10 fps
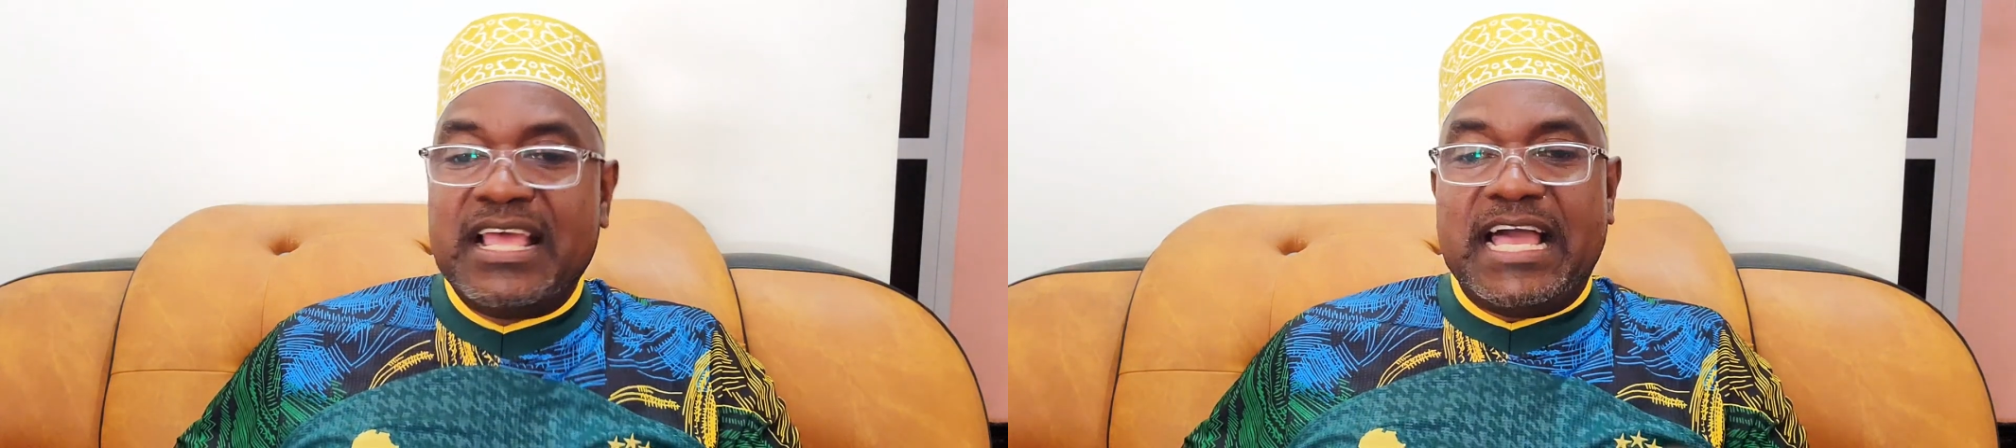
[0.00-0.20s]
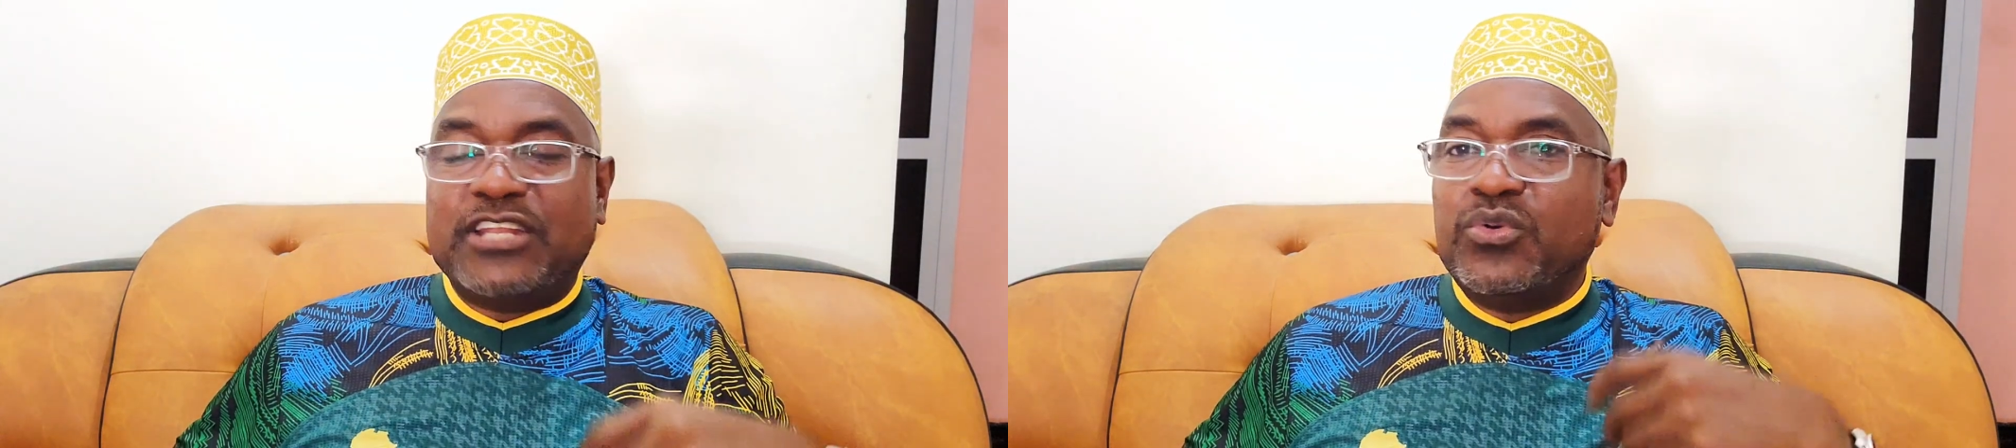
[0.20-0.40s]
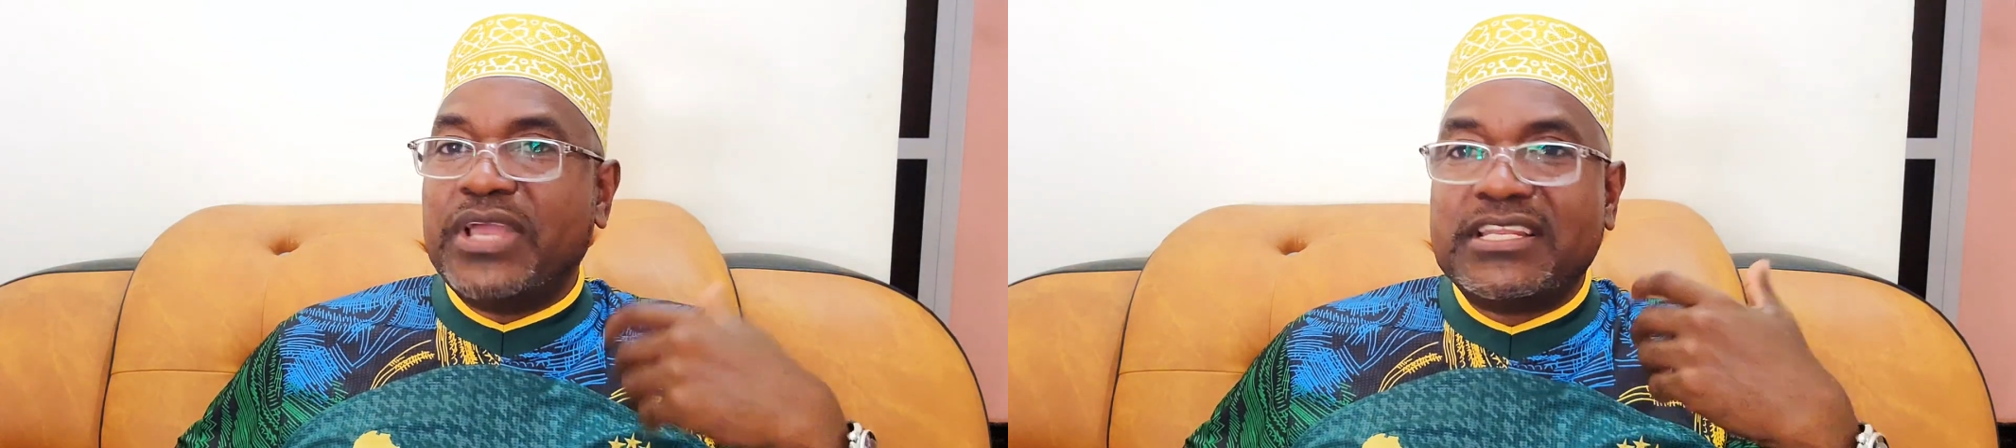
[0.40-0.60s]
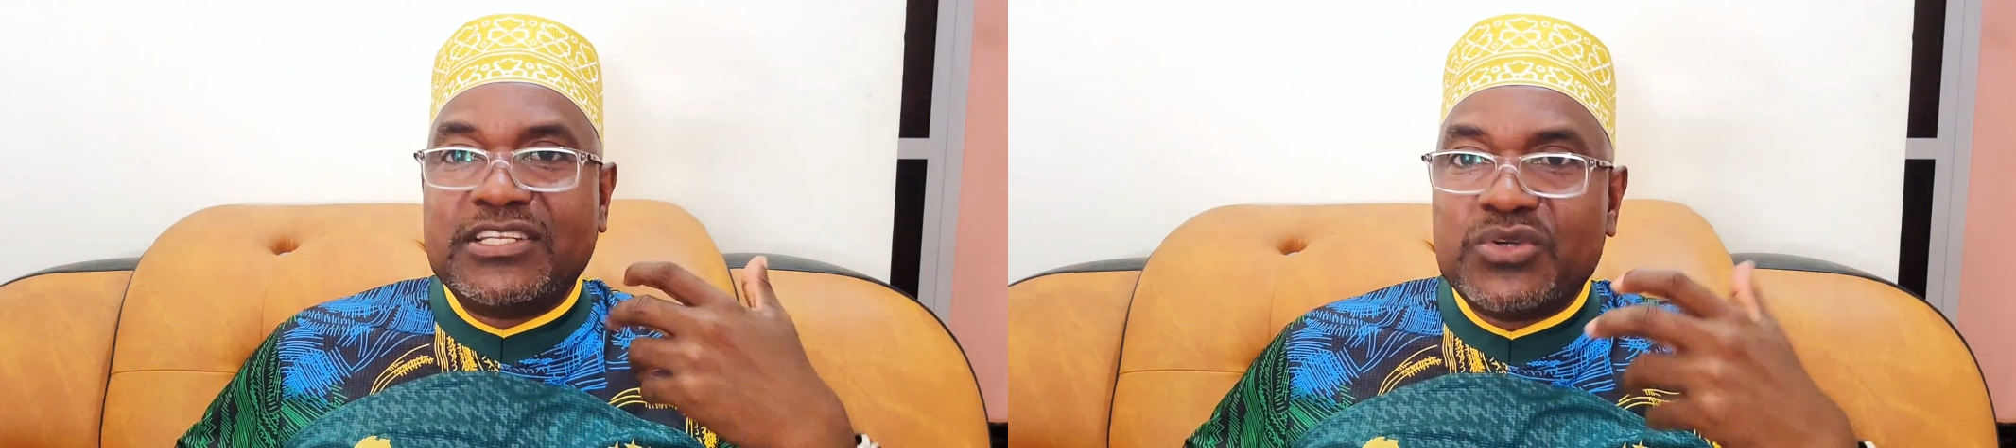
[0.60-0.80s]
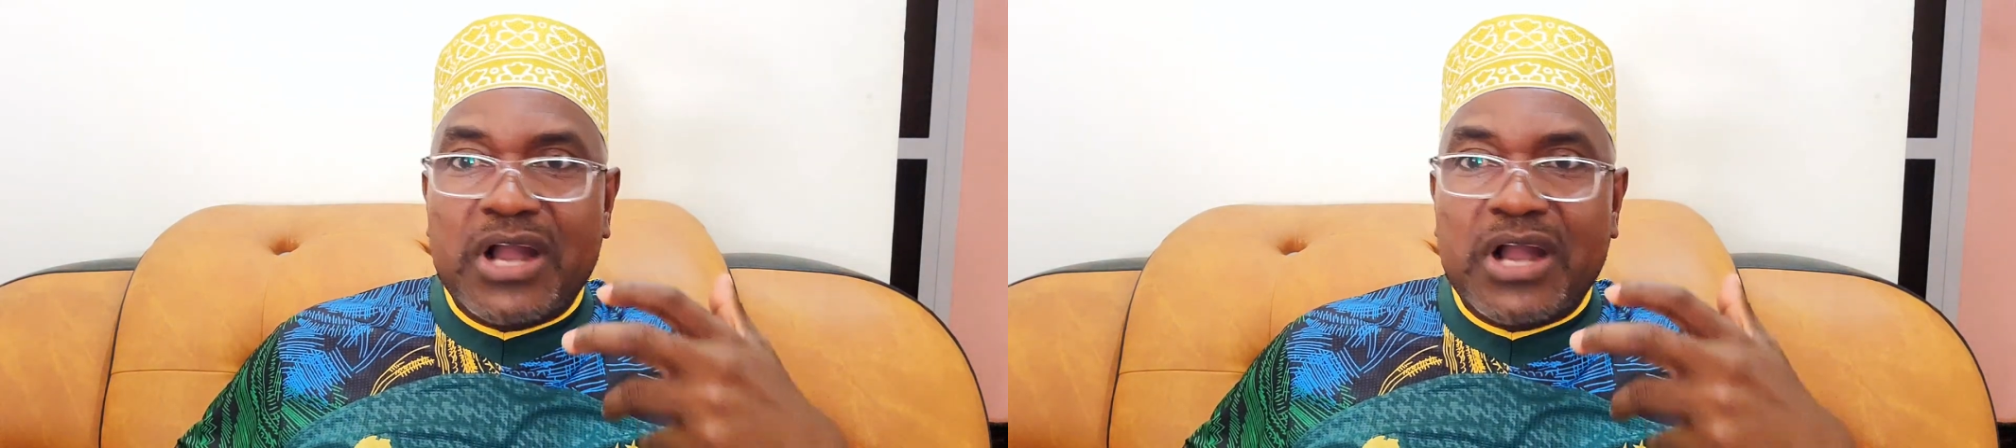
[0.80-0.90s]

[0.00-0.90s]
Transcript: I don't get into